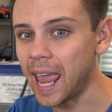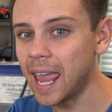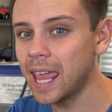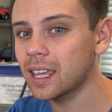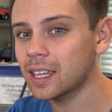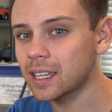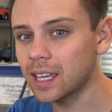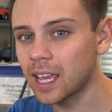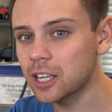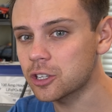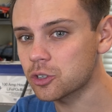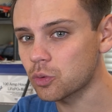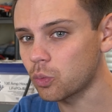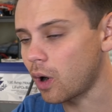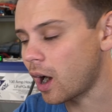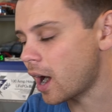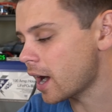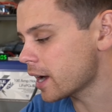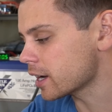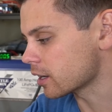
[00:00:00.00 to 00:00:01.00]
8 gauge
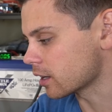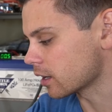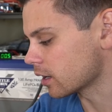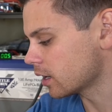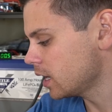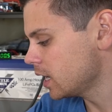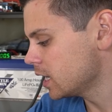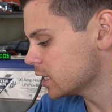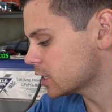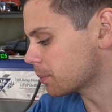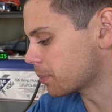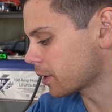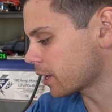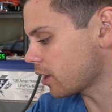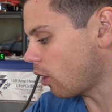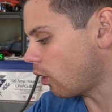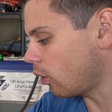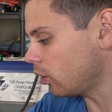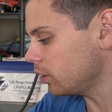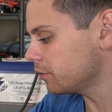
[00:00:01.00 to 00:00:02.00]
wire to
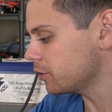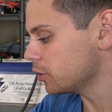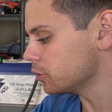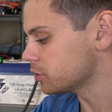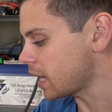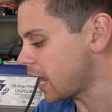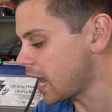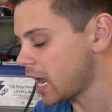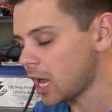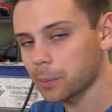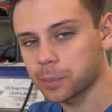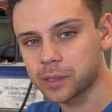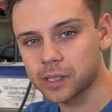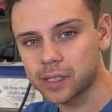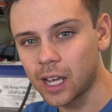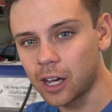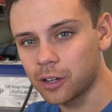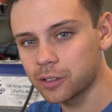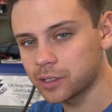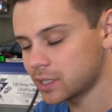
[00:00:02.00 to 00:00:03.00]
bring all of those amps
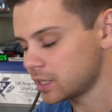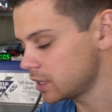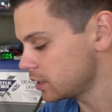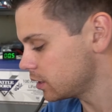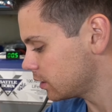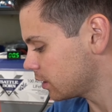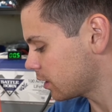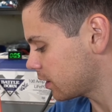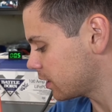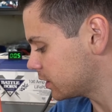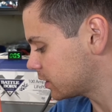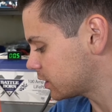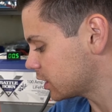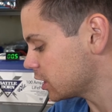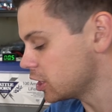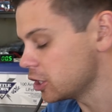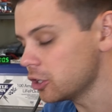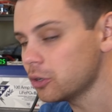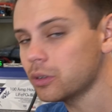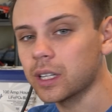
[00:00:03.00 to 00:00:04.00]
down to this
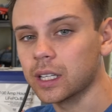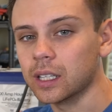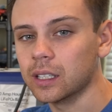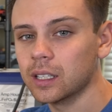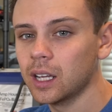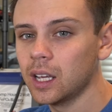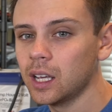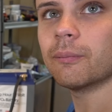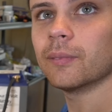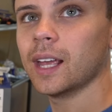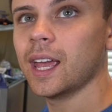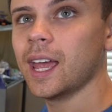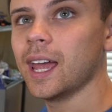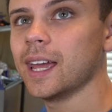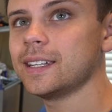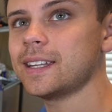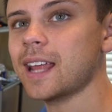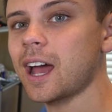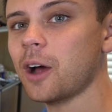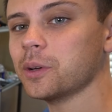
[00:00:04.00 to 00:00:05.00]
unit.
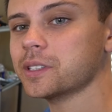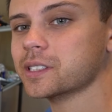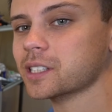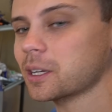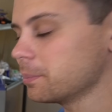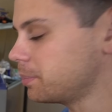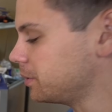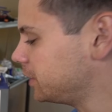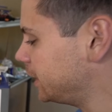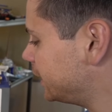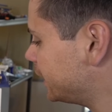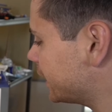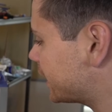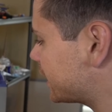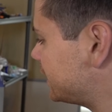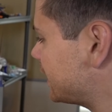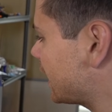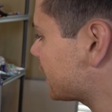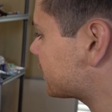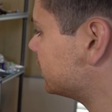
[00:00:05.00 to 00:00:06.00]
And now it's completely
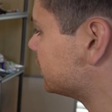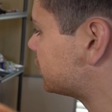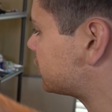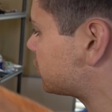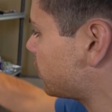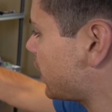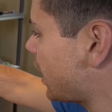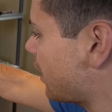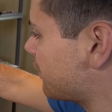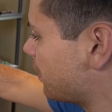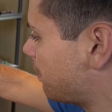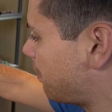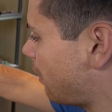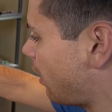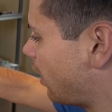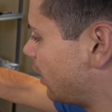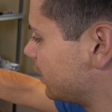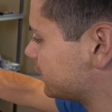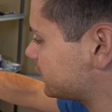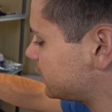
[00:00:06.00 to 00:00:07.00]
connected. So we have a
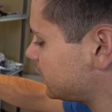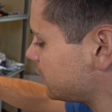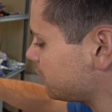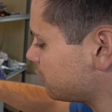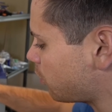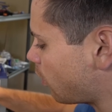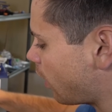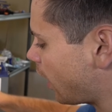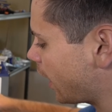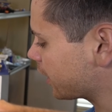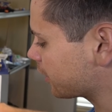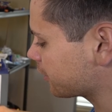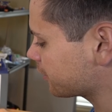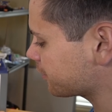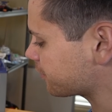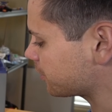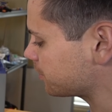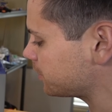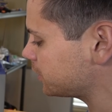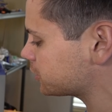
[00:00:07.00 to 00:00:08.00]
positive wire
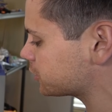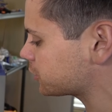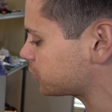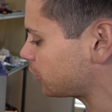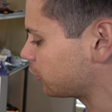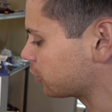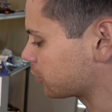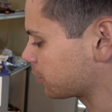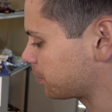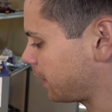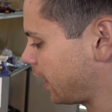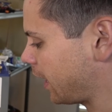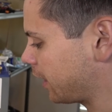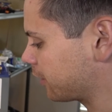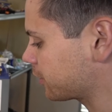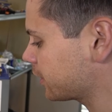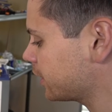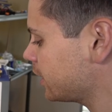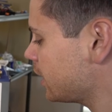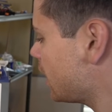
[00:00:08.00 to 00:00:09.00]
from the solar
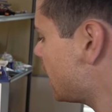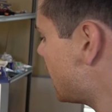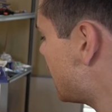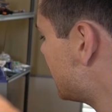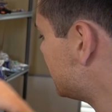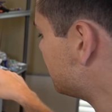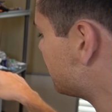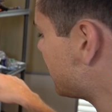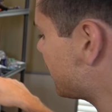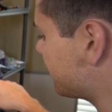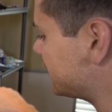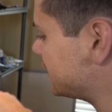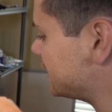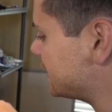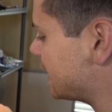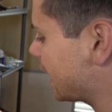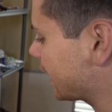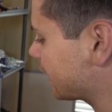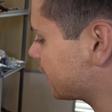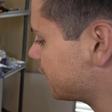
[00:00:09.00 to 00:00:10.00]
battery, and then we have a
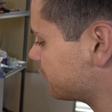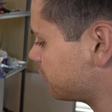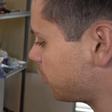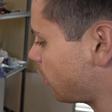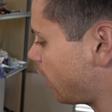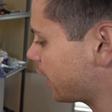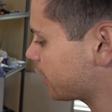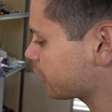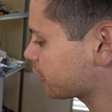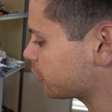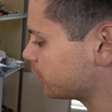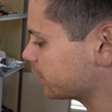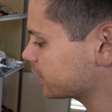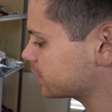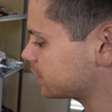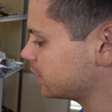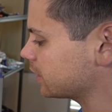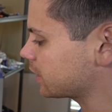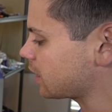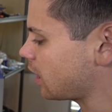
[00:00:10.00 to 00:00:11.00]
negative wire going
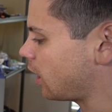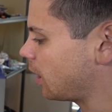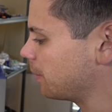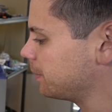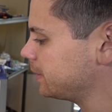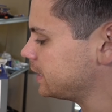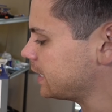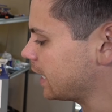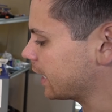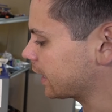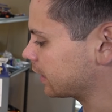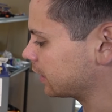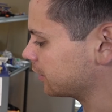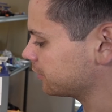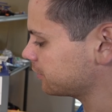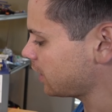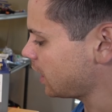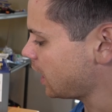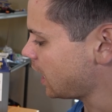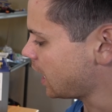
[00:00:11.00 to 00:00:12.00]
to the common
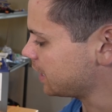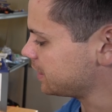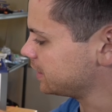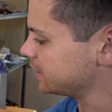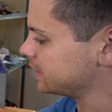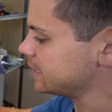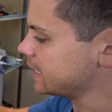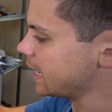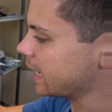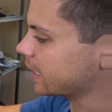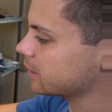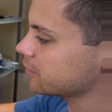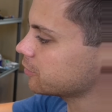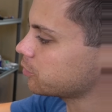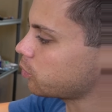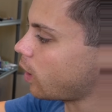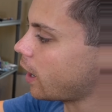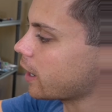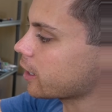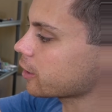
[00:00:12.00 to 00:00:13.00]
negative, and then
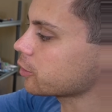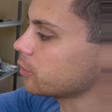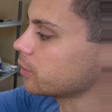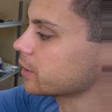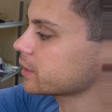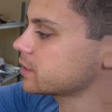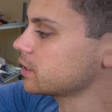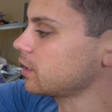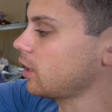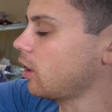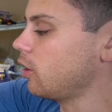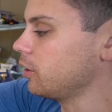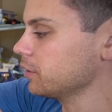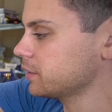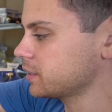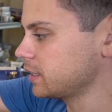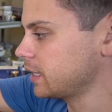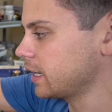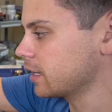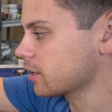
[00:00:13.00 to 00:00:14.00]
negative wire going to the
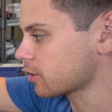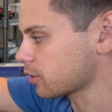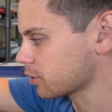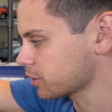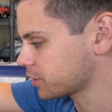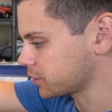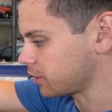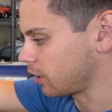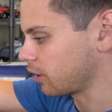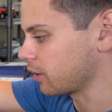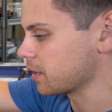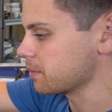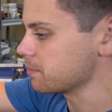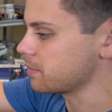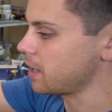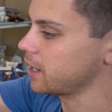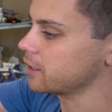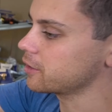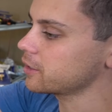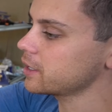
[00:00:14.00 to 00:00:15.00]
alternator or starting
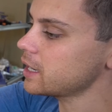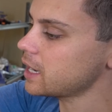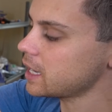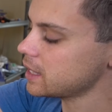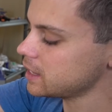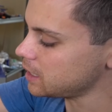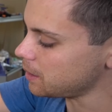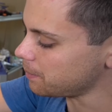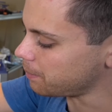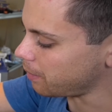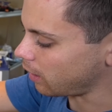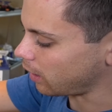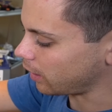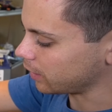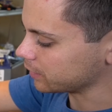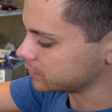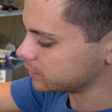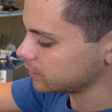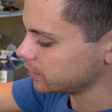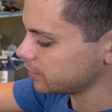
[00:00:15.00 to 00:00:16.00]
battery, and then a
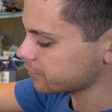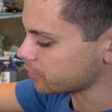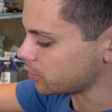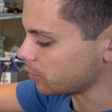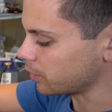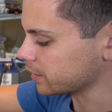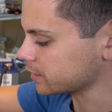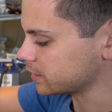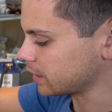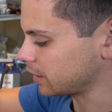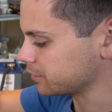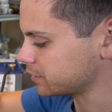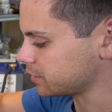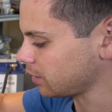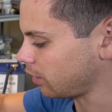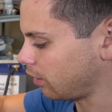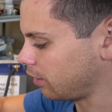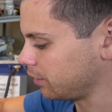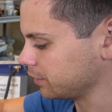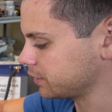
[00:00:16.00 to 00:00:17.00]
positive going down
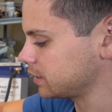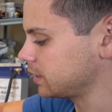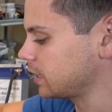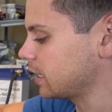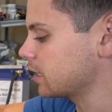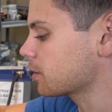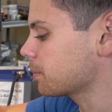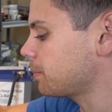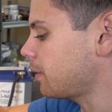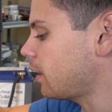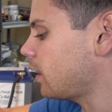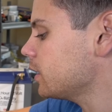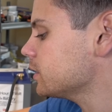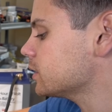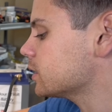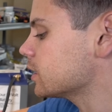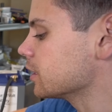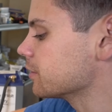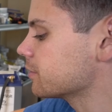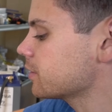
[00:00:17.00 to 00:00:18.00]
to alternator
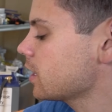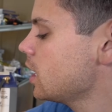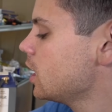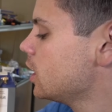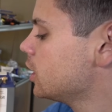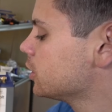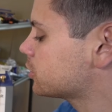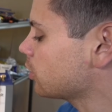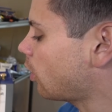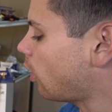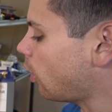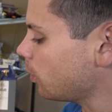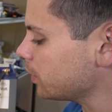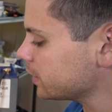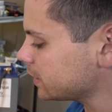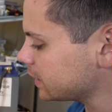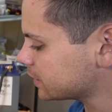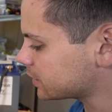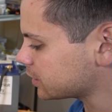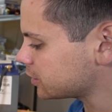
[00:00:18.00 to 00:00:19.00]
positive. So all
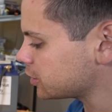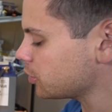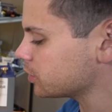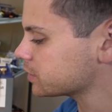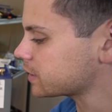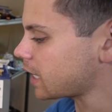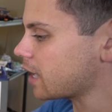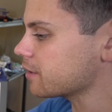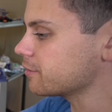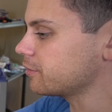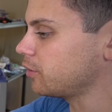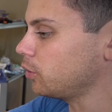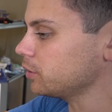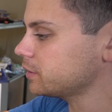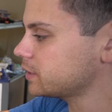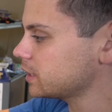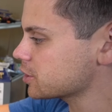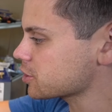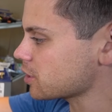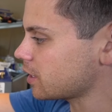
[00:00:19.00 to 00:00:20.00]
we need to do is add
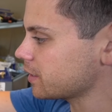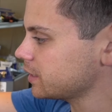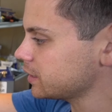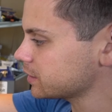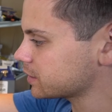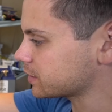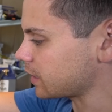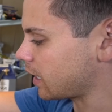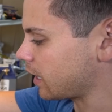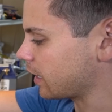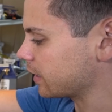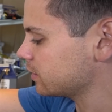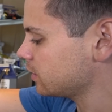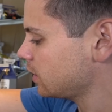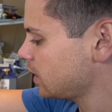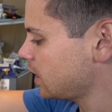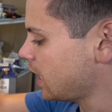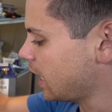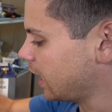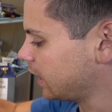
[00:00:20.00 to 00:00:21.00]
voltage on this side,
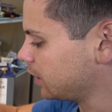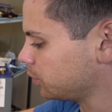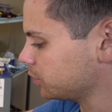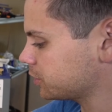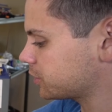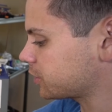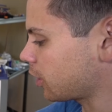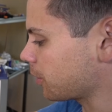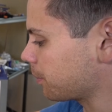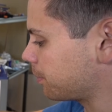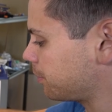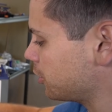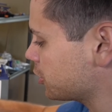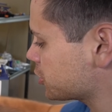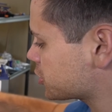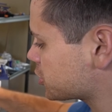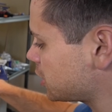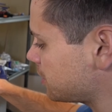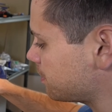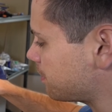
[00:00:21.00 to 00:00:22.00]
and it will start
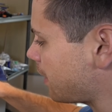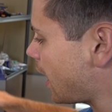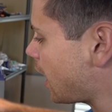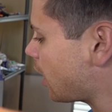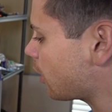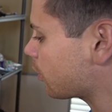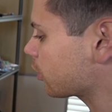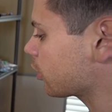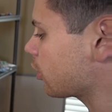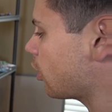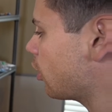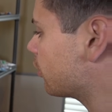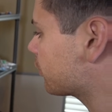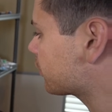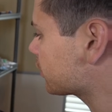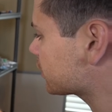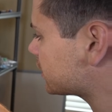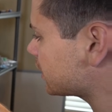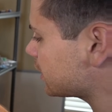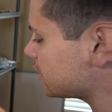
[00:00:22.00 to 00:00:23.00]
pushing power
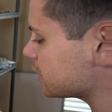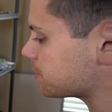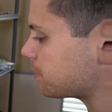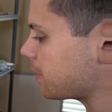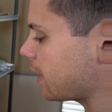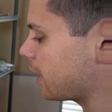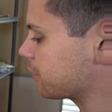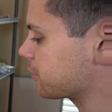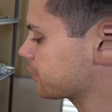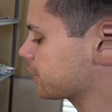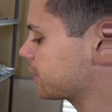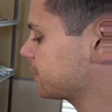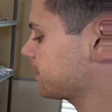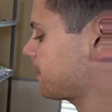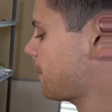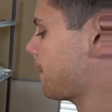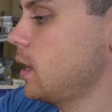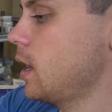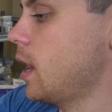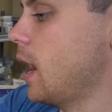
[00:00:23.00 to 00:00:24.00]
over to this battery.
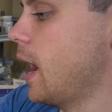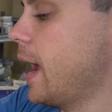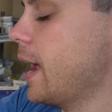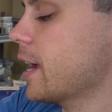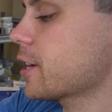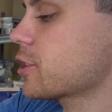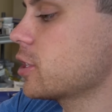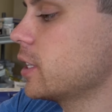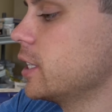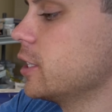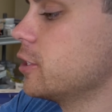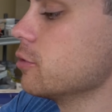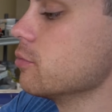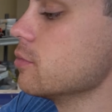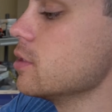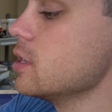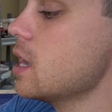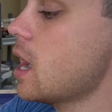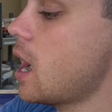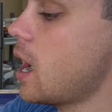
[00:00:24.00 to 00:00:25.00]
I actually do
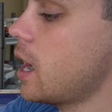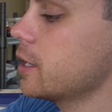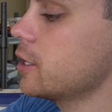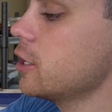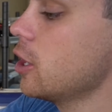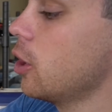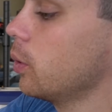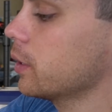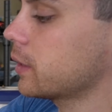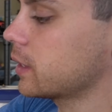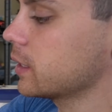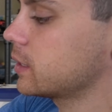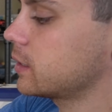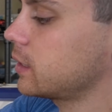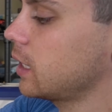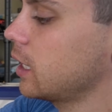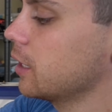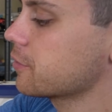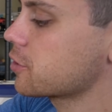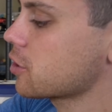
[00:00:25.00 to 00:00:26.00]
not know what the
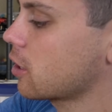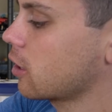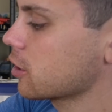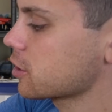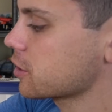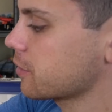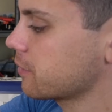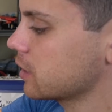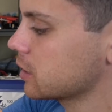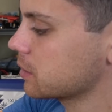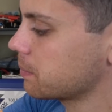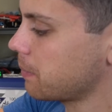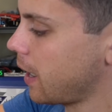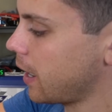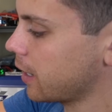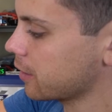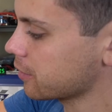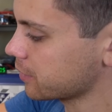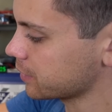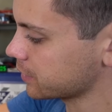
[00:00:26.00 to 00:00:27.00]
state of charge of these
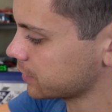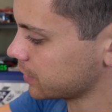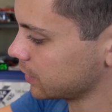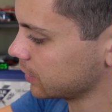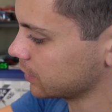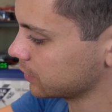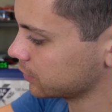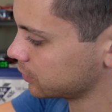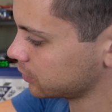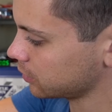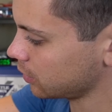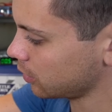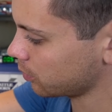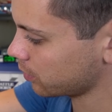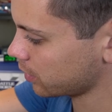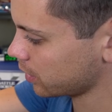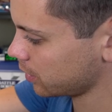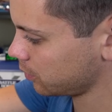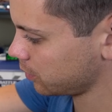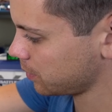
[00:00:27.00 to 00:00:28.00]
batteries is,
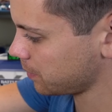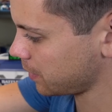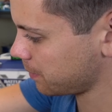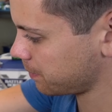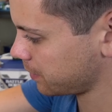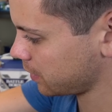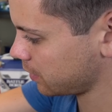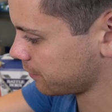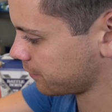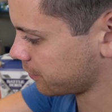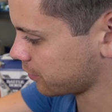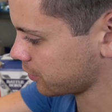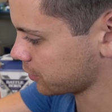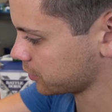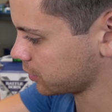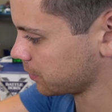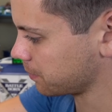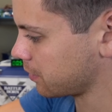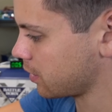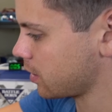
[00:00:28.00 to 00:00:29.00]
so we might be in for a
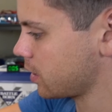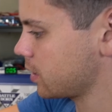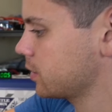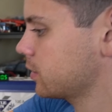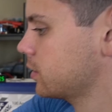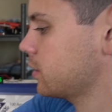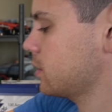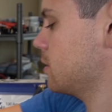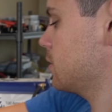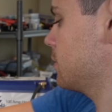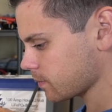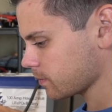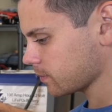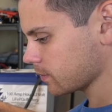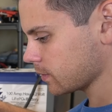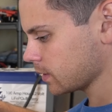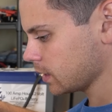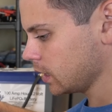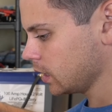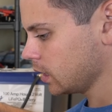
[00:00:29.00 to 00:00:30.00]
surprise.
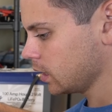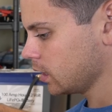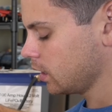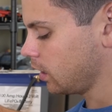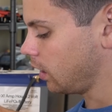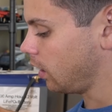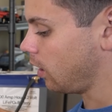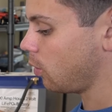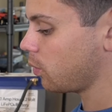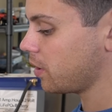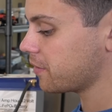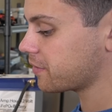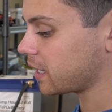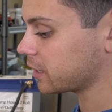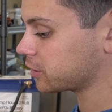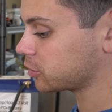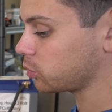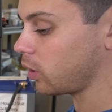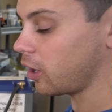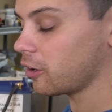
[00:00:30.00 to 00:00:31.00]
Oh, we've
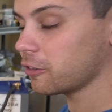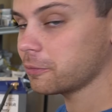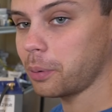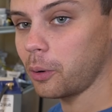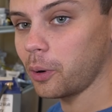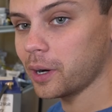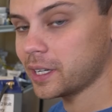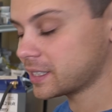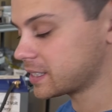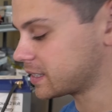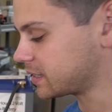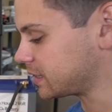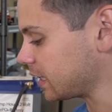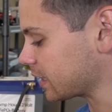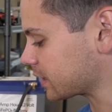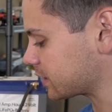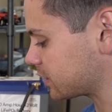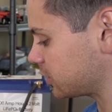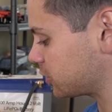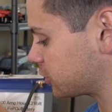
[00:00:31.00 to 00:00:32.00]
got
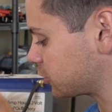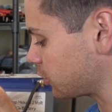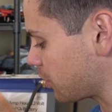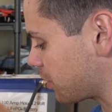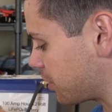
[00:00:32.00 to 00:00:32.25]
12.6, so